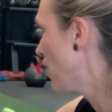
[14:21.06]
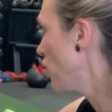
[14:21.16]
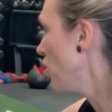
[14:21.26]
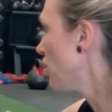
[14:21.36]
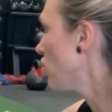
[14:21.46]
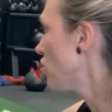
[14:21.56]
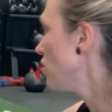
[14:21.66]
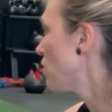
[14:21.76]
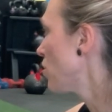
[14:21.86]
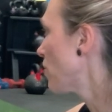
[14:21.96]
So you can
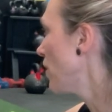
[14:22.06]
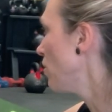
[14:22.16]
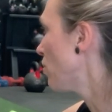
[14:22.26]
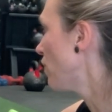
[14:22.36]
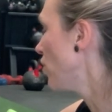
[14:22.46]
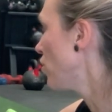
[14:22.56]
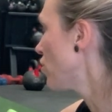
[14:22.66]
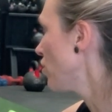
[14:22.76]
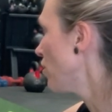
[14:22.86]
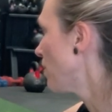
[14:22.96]
choose which one you prefer to
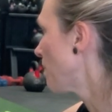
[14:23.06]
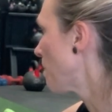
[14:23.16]
do.